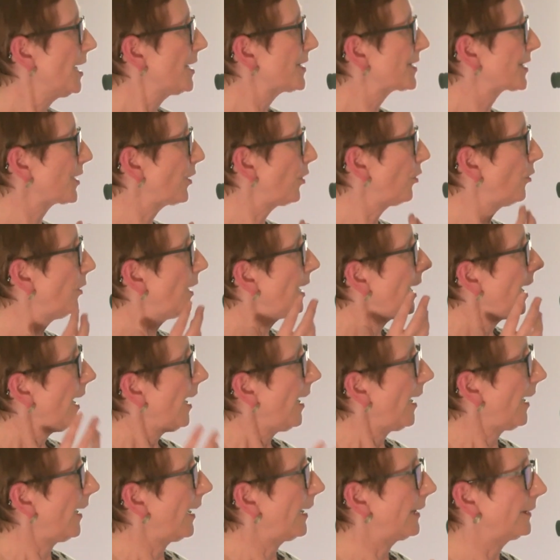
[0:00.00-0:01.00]
So
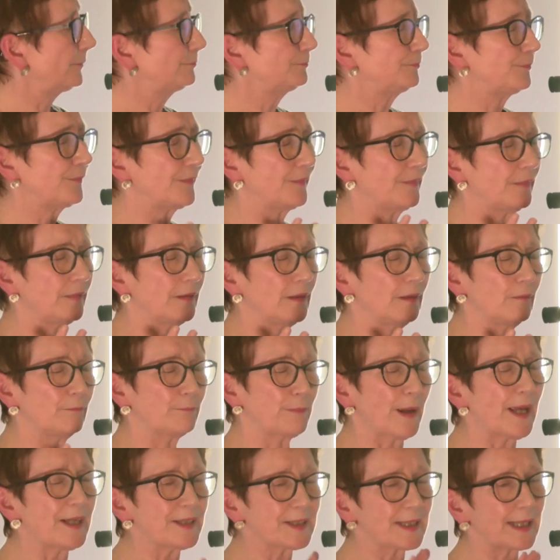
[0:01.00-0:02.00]

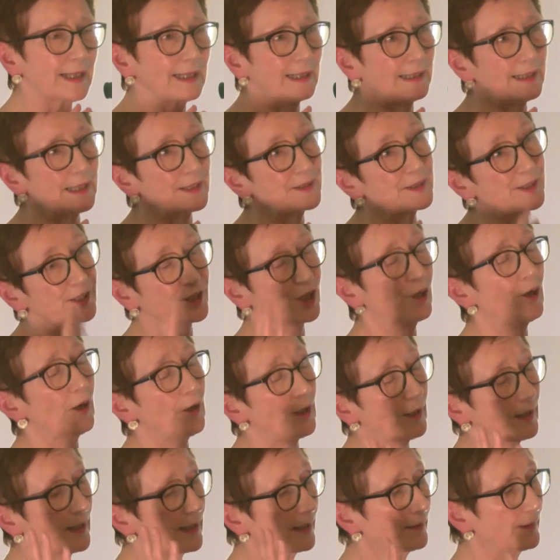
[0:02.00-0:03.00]
basically it's
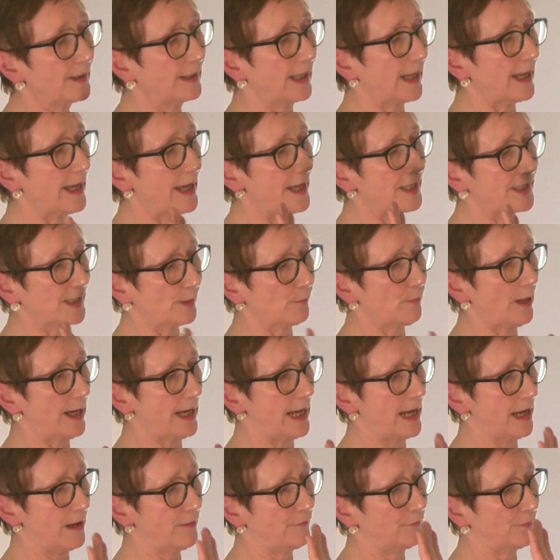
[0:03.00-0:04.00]
turning the gaze
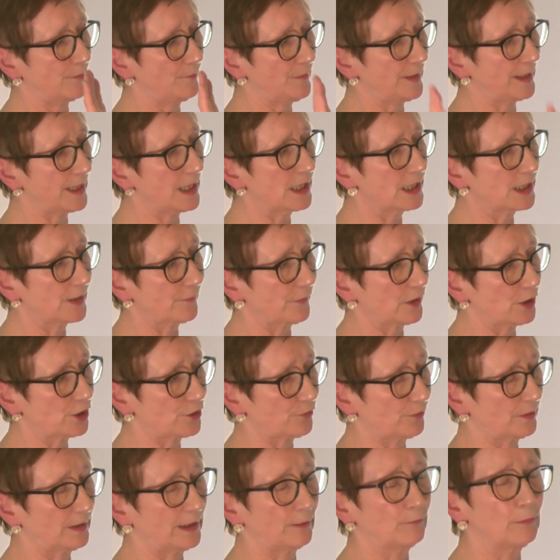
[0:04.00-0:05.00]
away from the
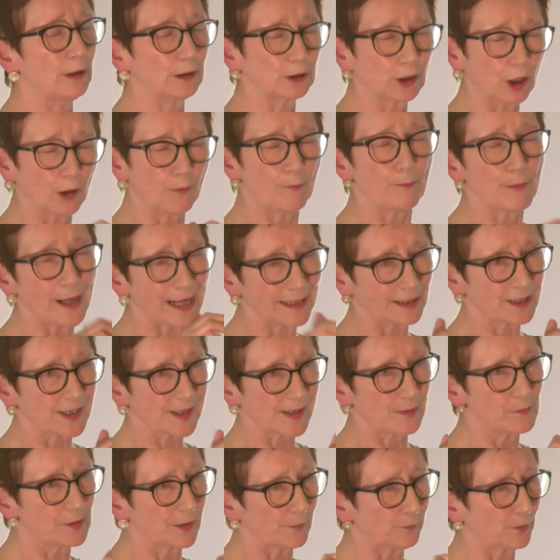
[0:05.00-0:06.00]
individual, and we'll come back to
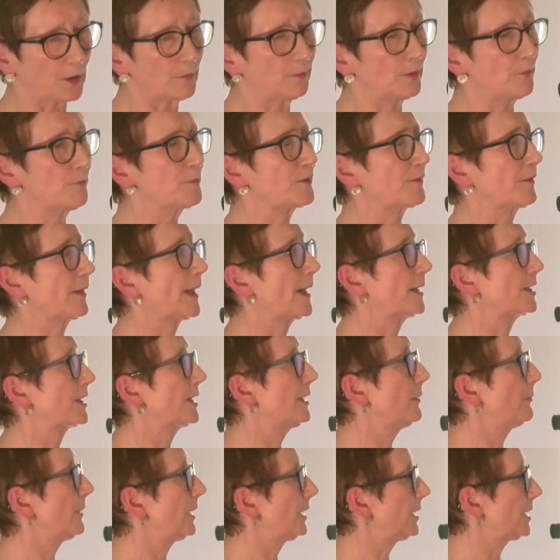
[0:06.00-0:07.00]
some of the problems with that
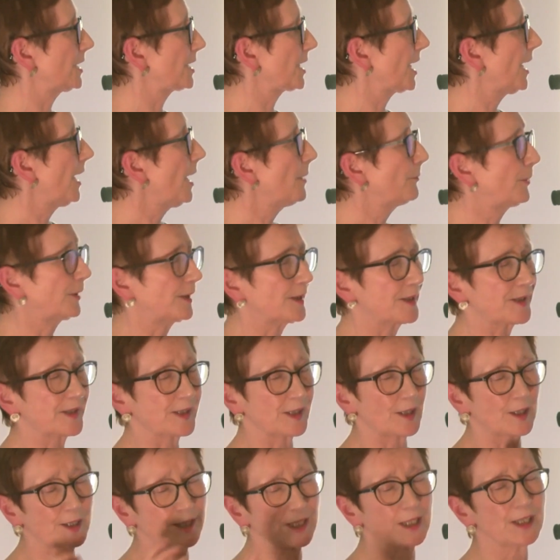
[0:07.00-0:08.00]
in a minute, but it's
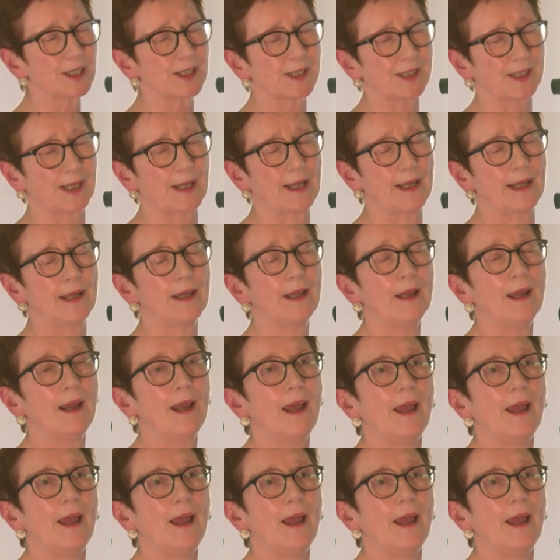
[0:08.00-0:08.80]
starting to say,